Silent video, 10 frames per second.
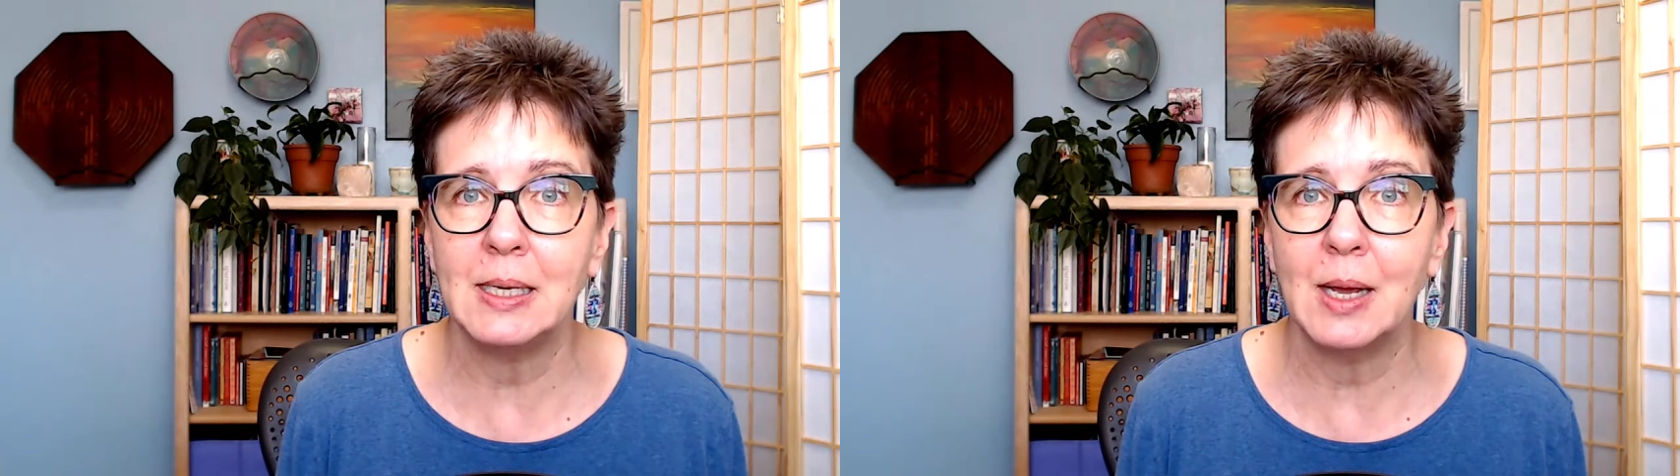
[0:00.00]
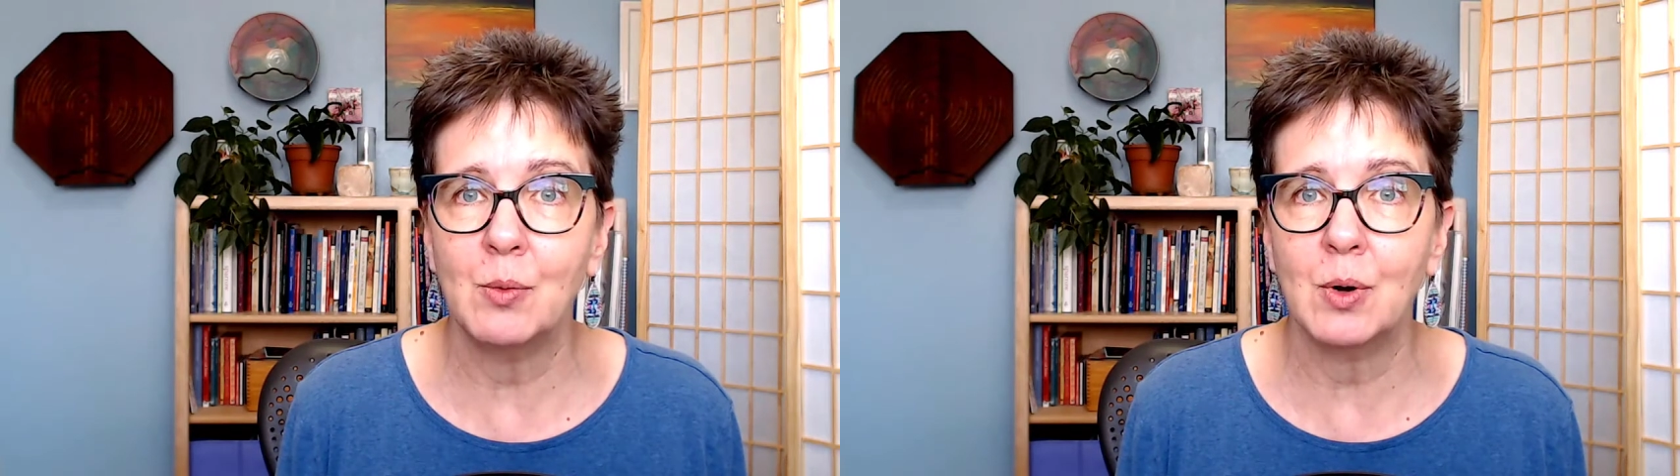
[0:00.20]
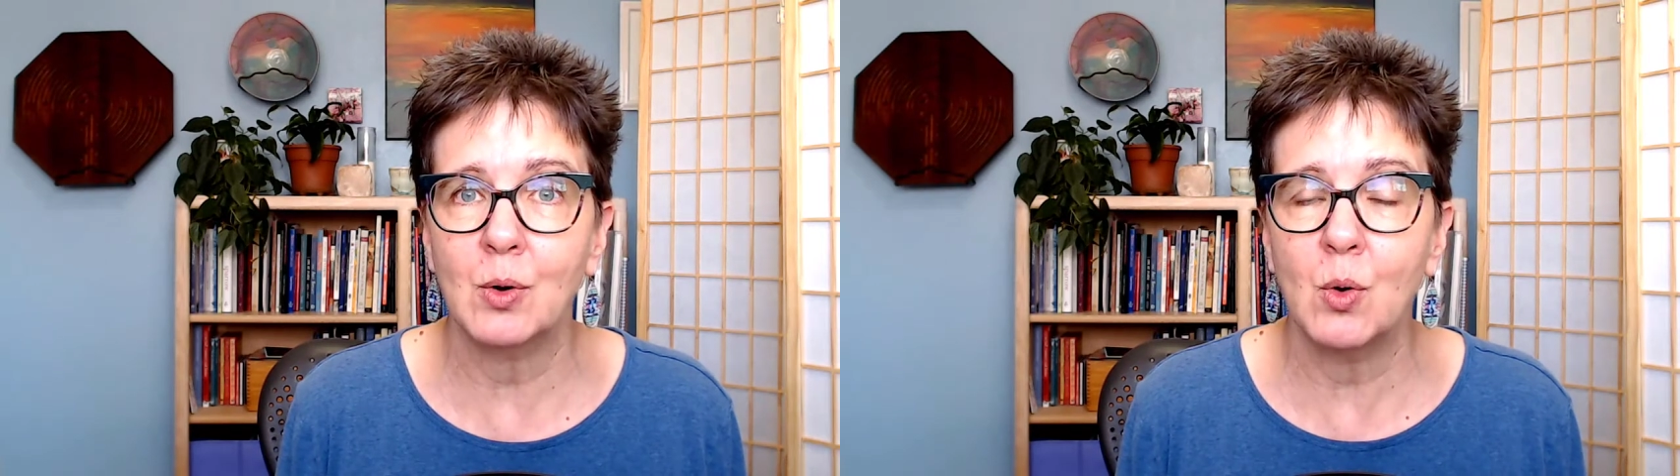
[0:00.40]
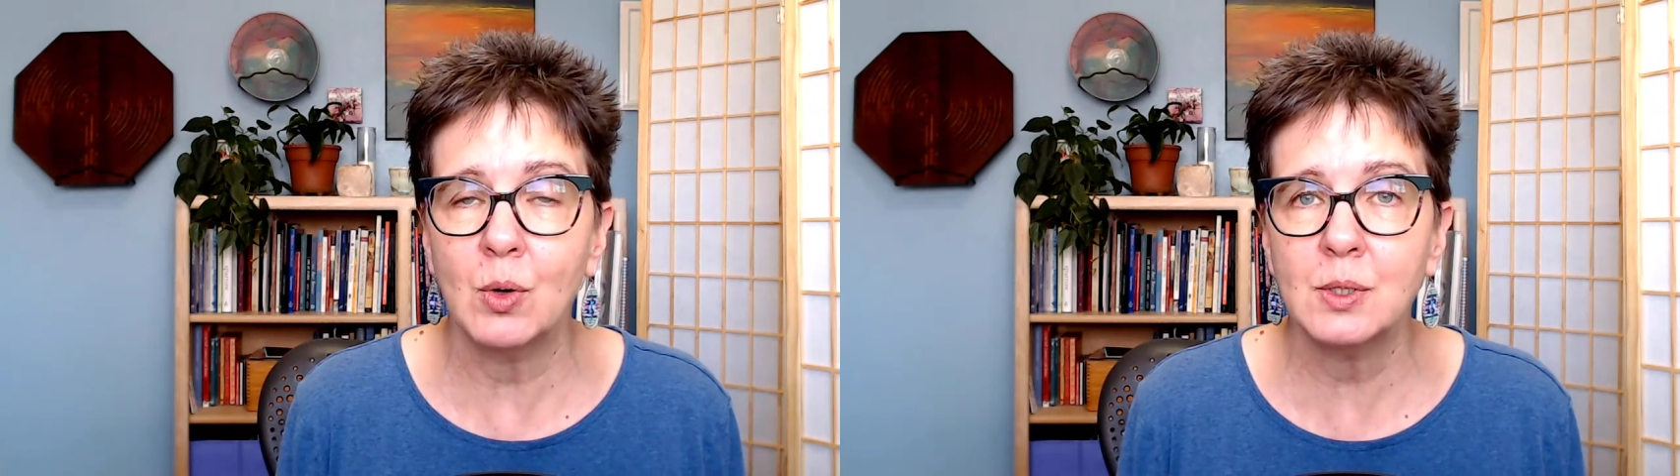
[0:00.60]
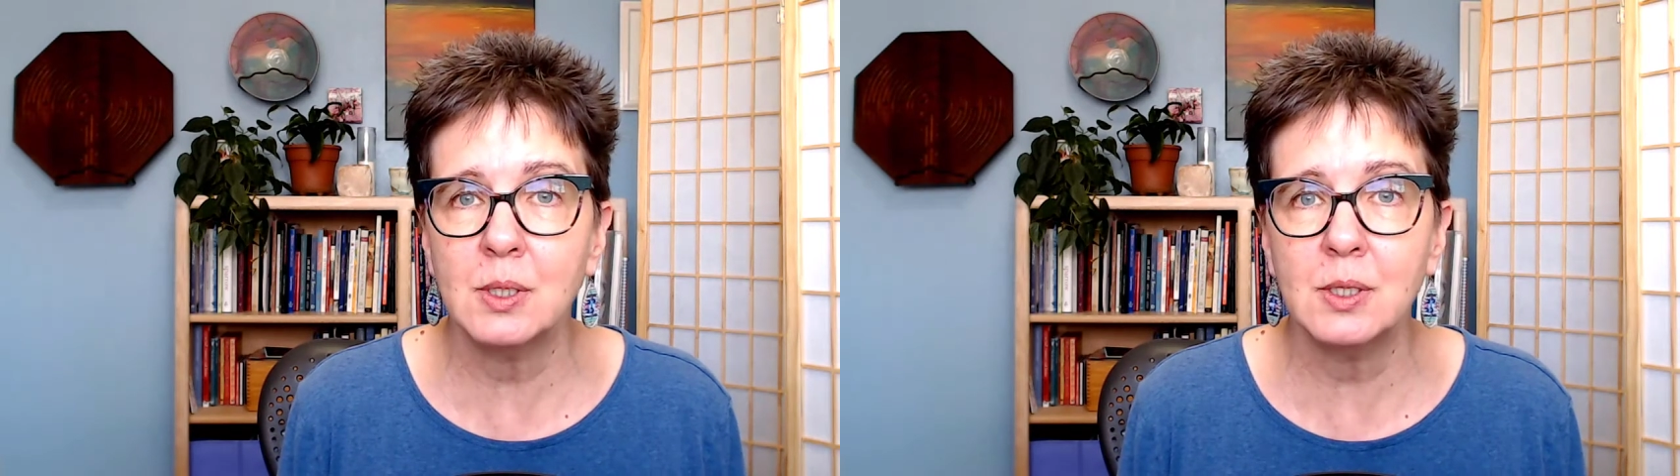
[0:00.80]
Network
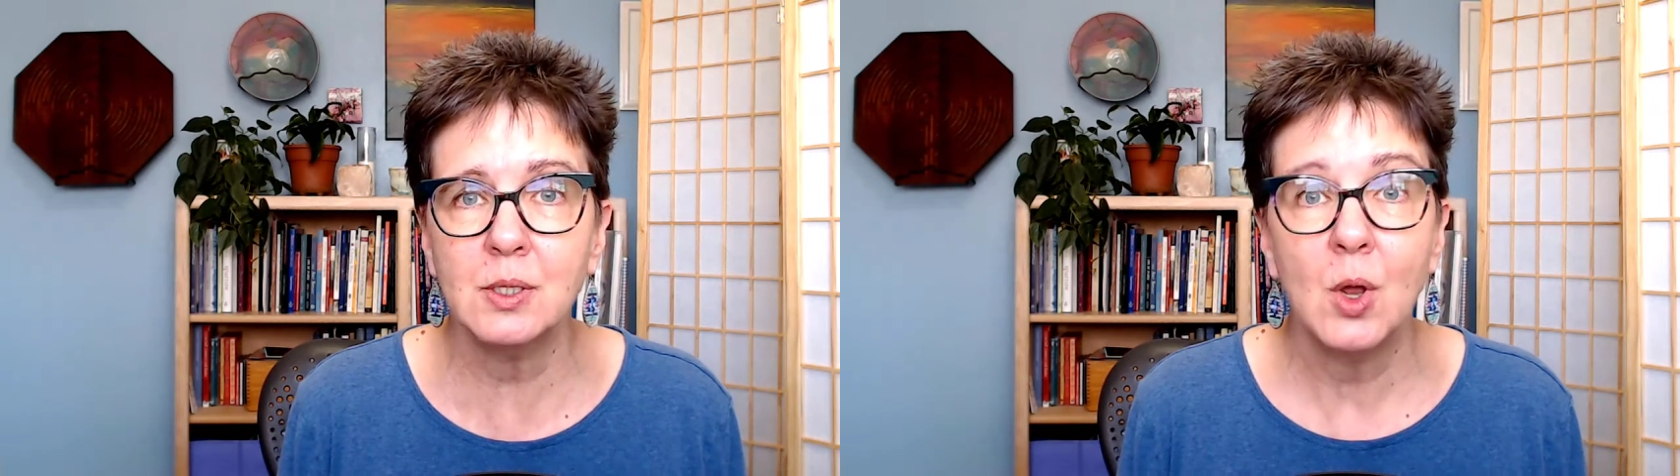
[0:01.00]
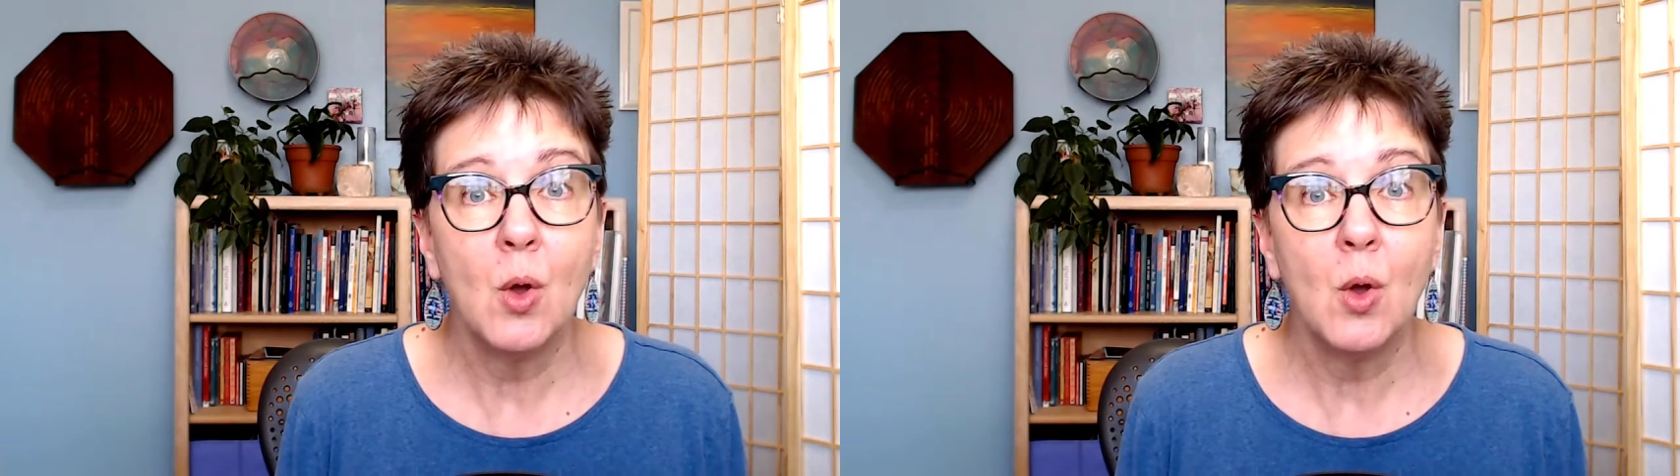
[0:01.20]
courses